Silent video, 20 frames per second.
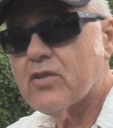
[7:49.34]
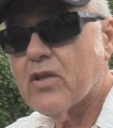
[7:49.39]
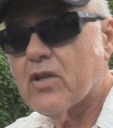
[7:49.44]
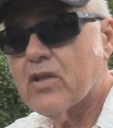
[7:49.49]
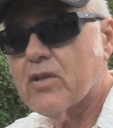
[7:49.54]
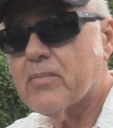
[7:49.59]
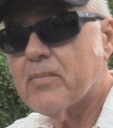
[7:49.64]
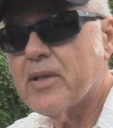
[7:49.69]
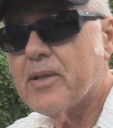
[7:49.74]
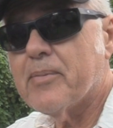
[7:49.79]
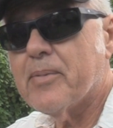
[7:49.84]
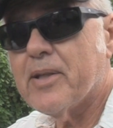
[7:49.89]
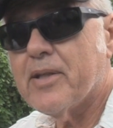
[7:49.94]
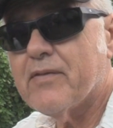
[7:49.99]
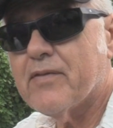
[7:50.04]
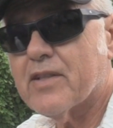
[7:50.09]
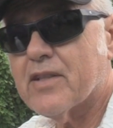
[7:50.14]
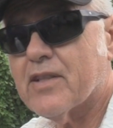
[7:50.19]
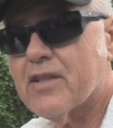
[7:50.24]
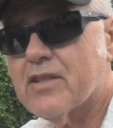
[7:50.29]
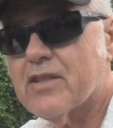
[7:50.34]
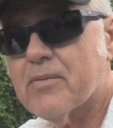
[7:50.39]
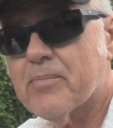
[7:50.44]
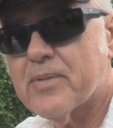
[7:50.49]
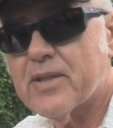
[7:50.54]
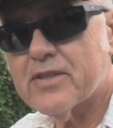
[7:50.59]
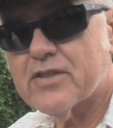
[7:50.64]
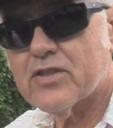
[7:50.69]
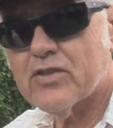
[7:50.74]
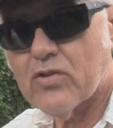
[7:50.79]
strong, maybe even a little
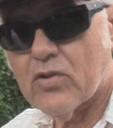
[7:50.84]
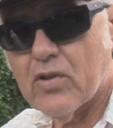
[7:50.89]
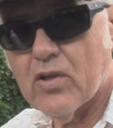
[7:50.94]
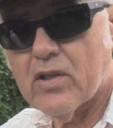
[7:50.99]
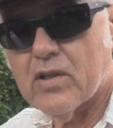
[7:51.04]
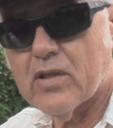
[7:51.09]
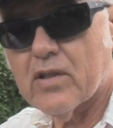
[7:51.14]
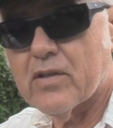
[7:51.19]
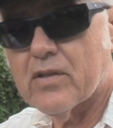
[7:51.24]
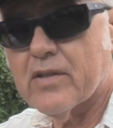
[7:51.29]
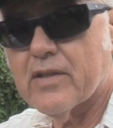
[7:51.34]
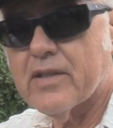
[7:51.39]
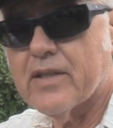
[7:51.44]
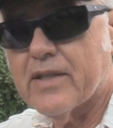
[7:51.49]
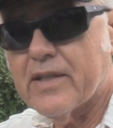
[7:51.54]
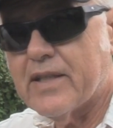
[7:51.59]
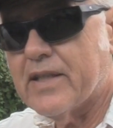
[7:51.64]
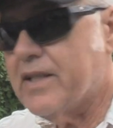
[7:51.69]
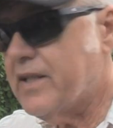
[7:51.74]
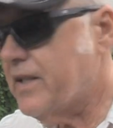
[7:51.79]
bit stronger than